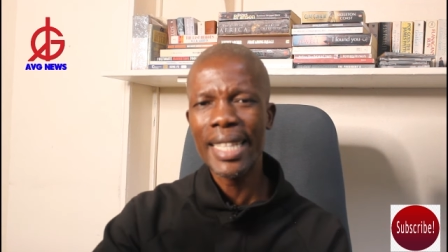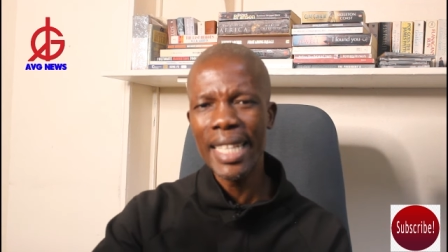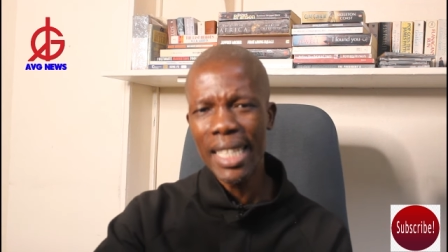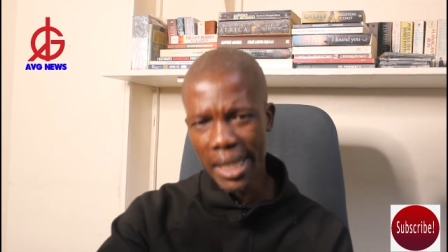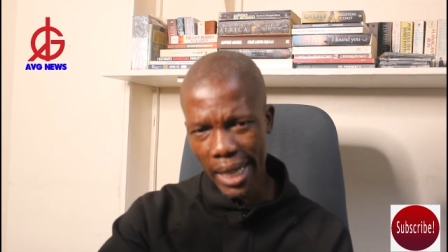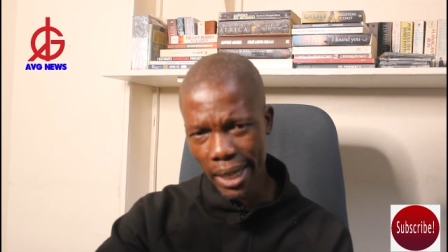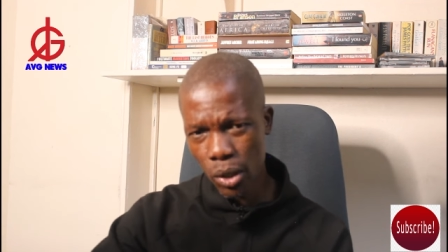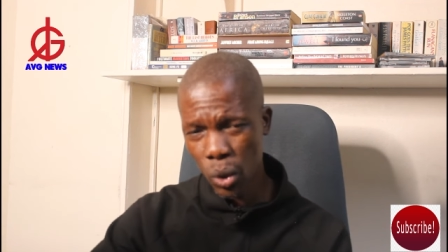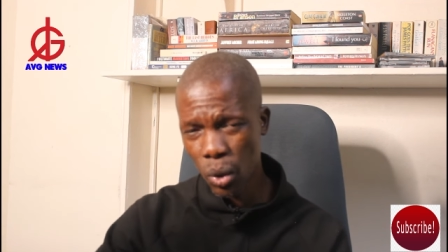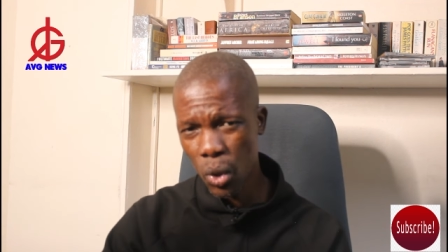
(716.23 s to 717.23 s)
these
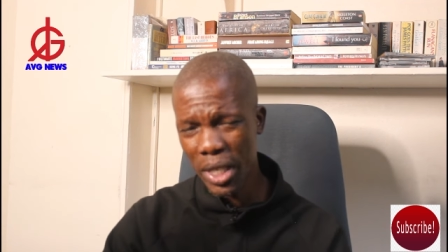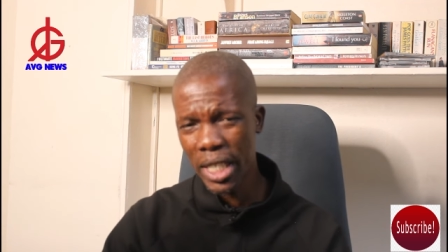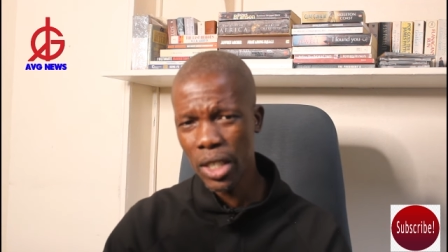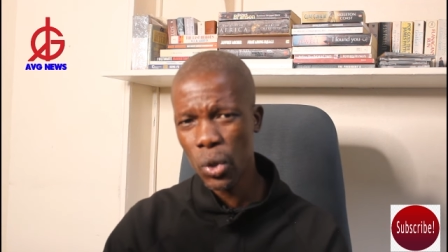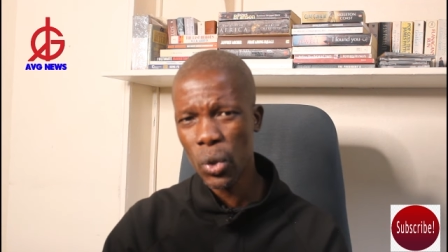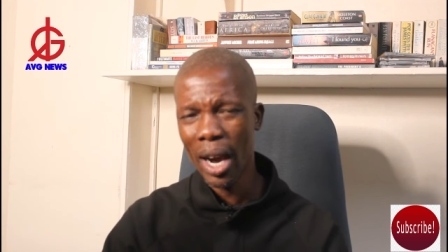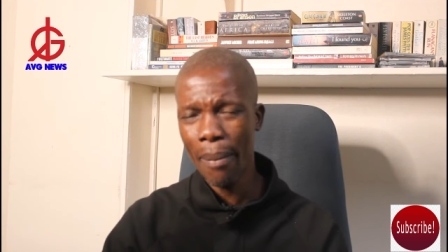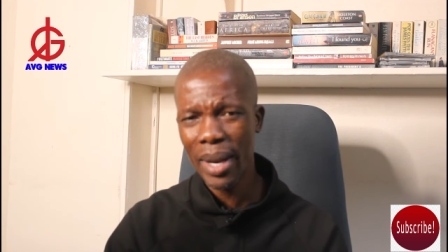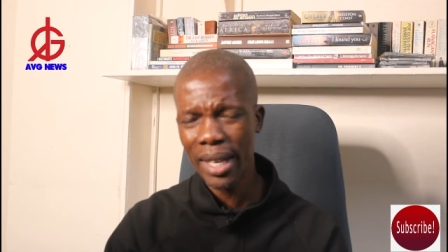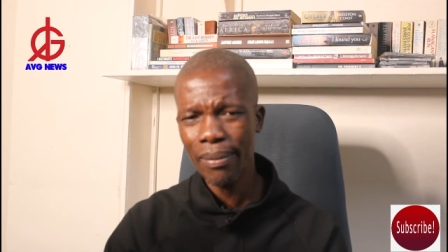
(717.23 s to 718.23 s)
cycles will continue to
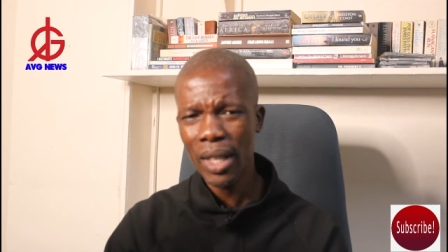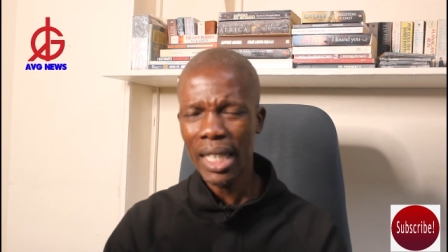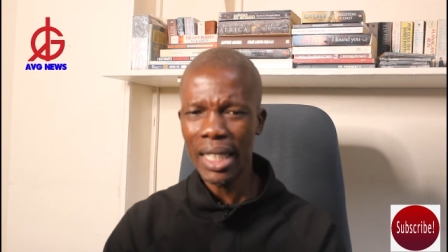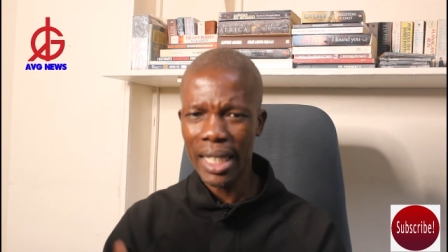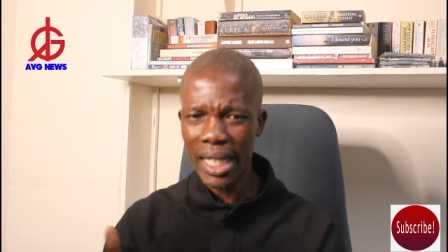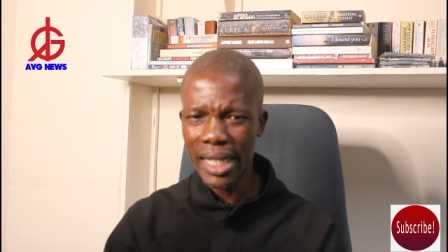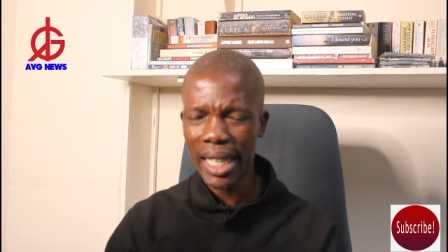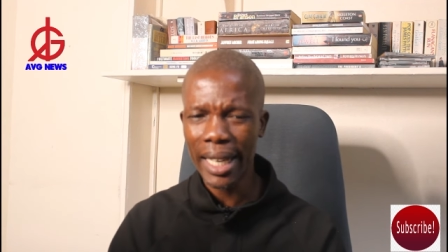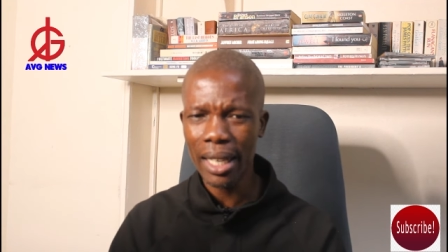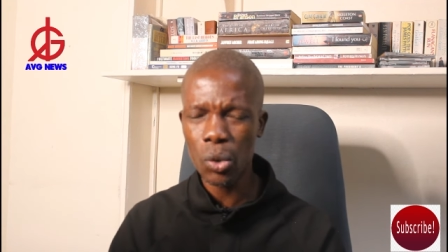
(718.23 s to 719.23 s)
happen these
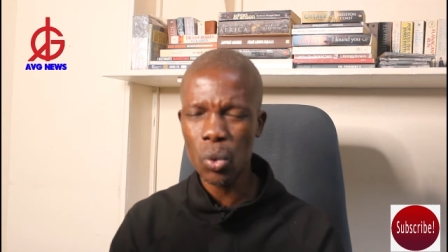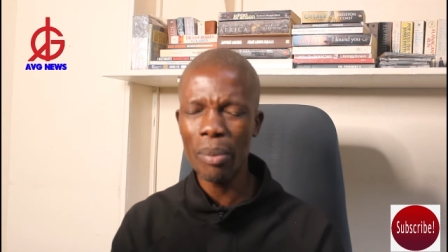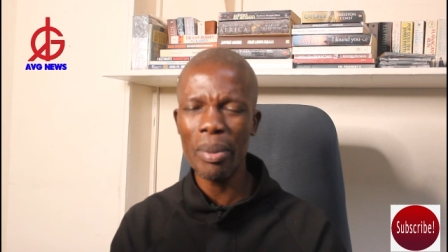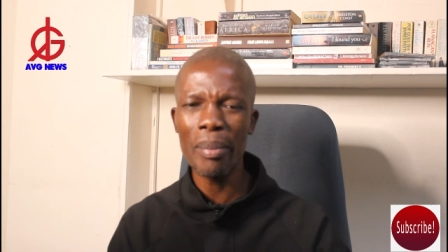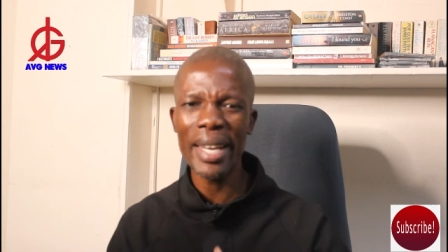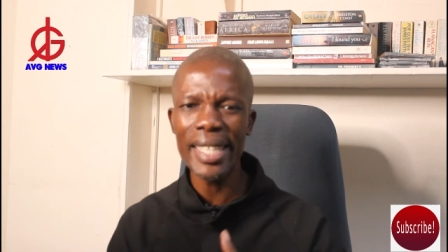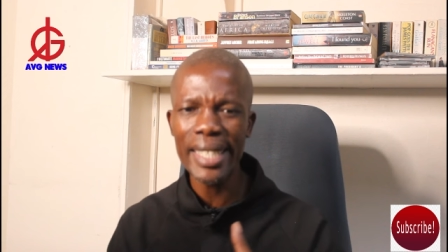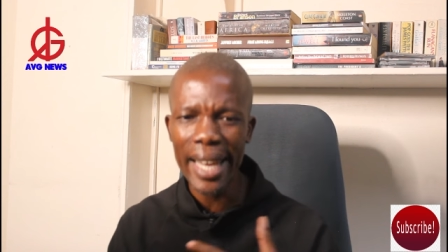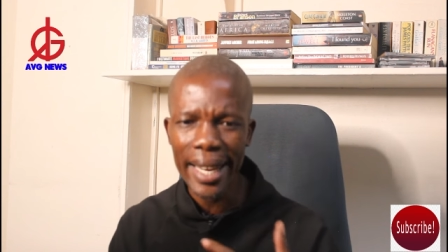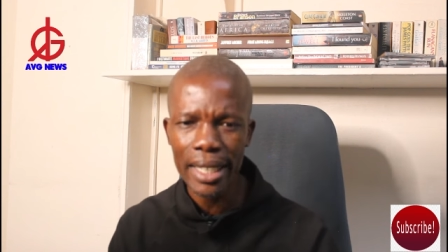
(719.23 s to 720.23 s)
cycles will be
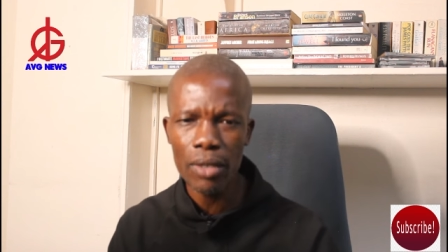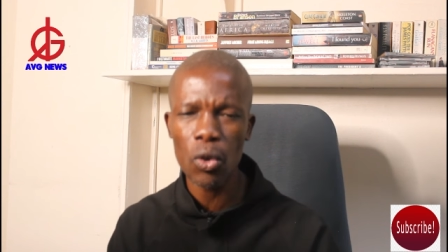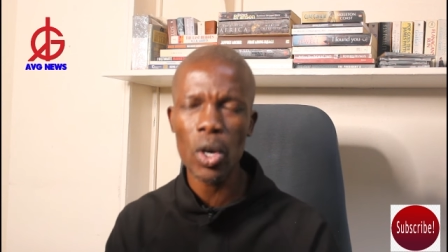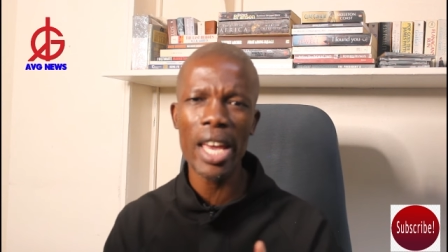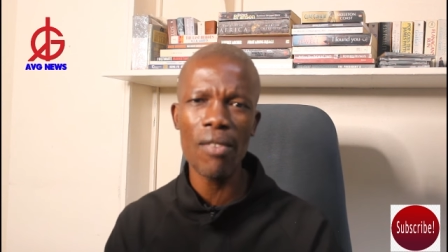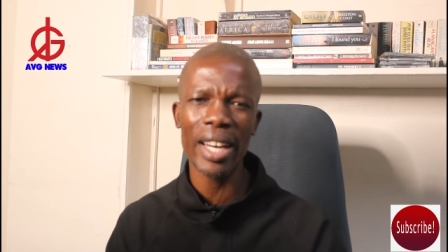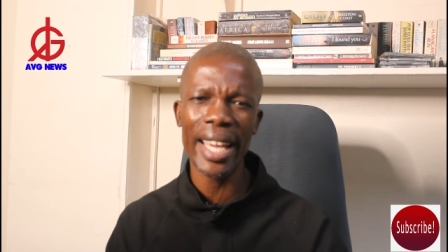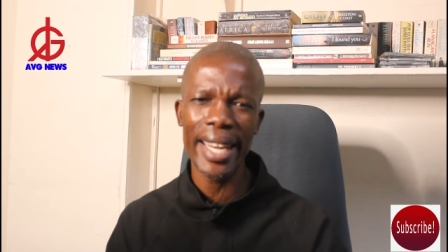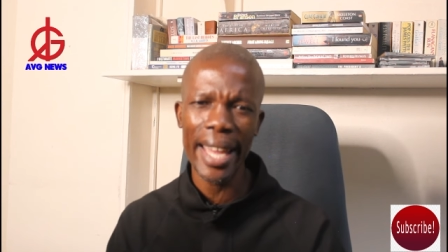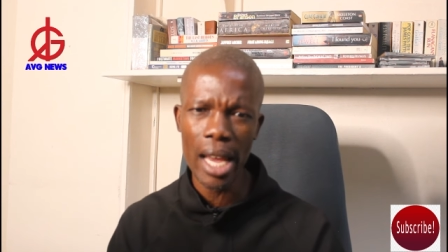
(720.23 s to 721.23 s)
maintained forever
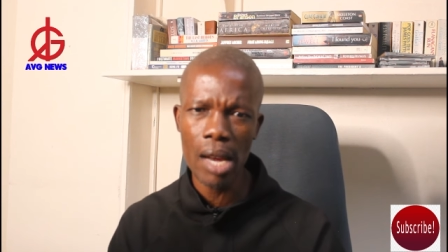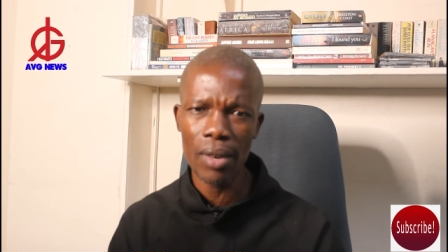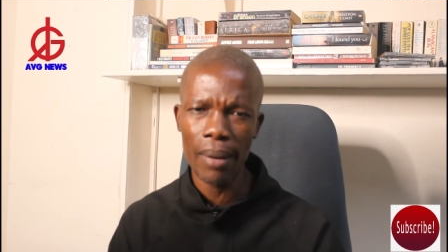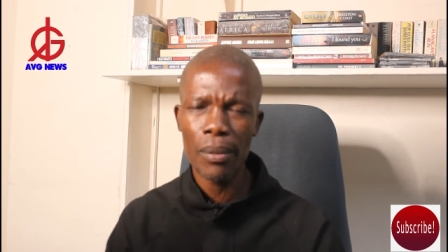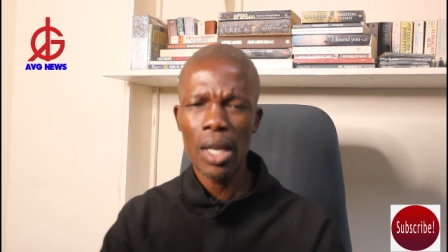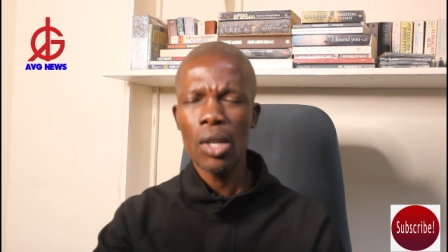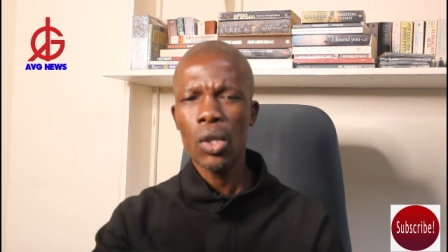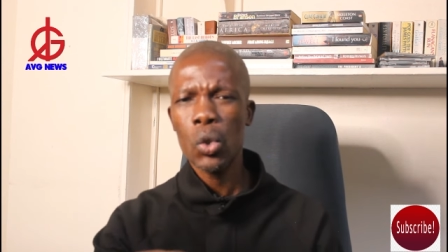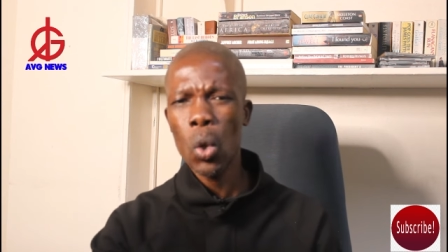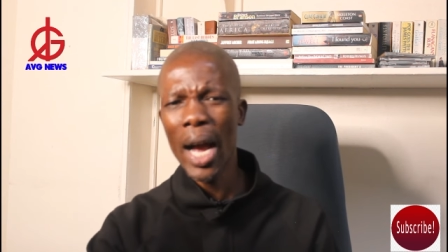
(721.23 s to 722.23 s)
and ever
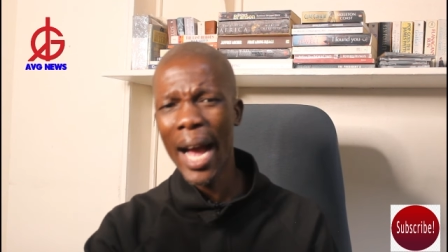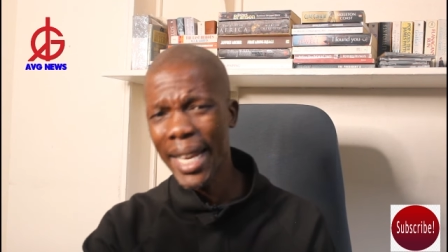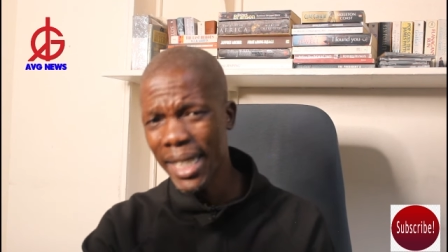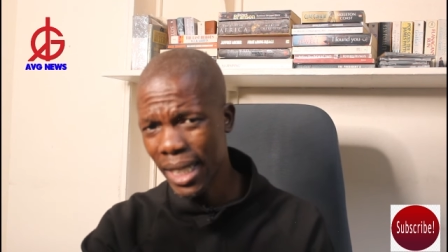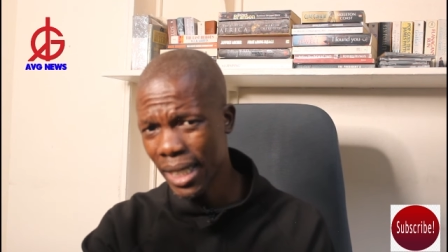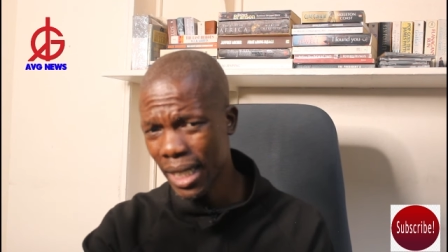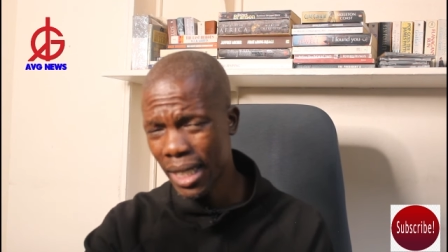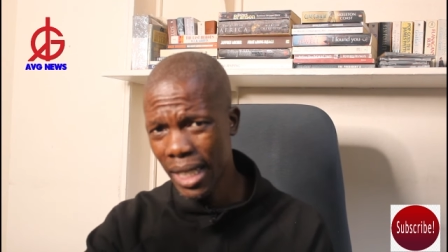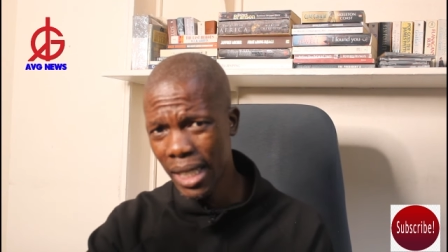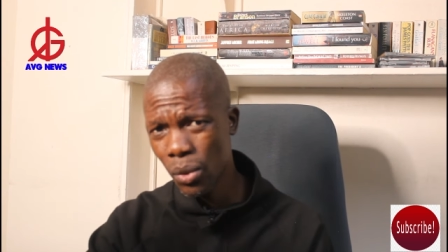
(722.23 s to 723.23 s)
so I
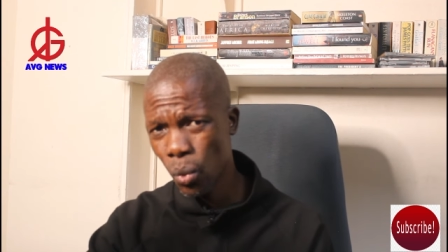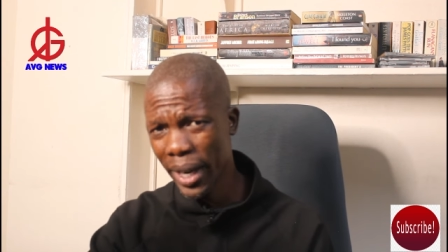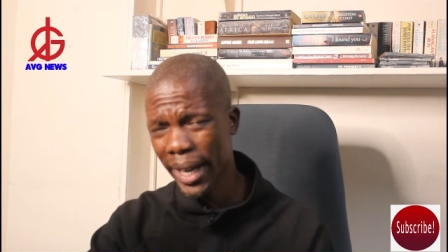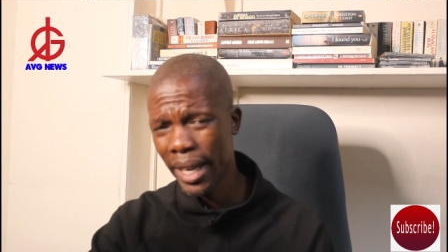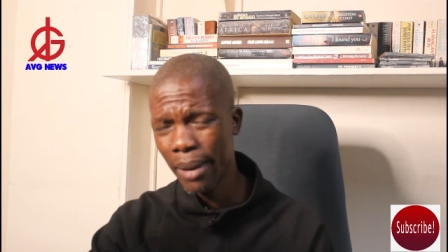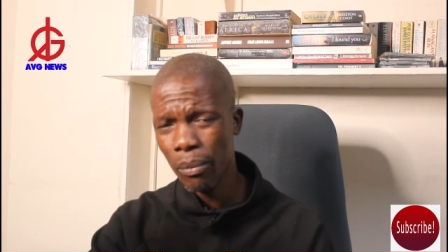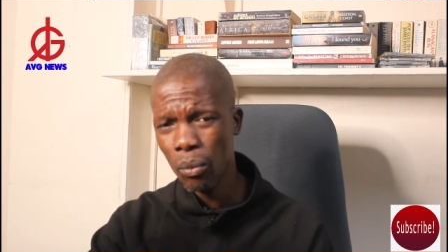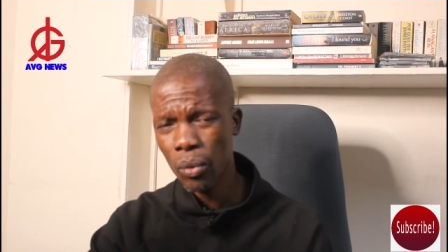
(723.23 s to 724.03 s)
stated this when I came